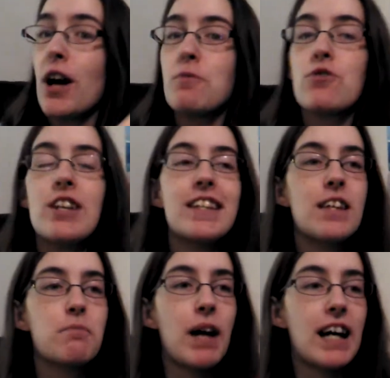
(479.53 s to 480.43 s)
I'm trying
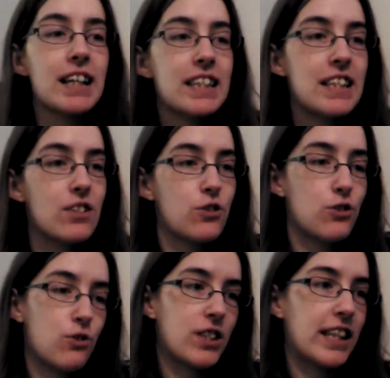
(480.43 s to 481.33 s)
to get back
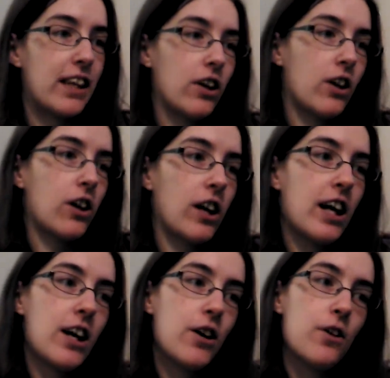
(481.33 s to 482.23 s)
into the gear
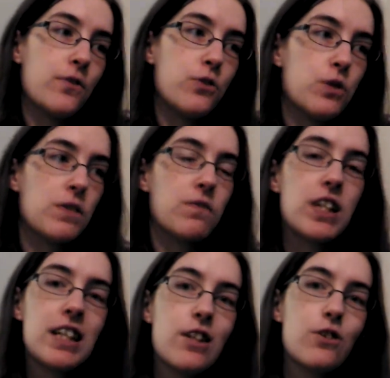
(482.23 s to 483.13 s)
of doing
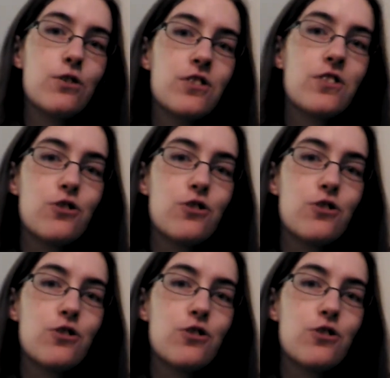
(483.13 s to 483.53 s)
videos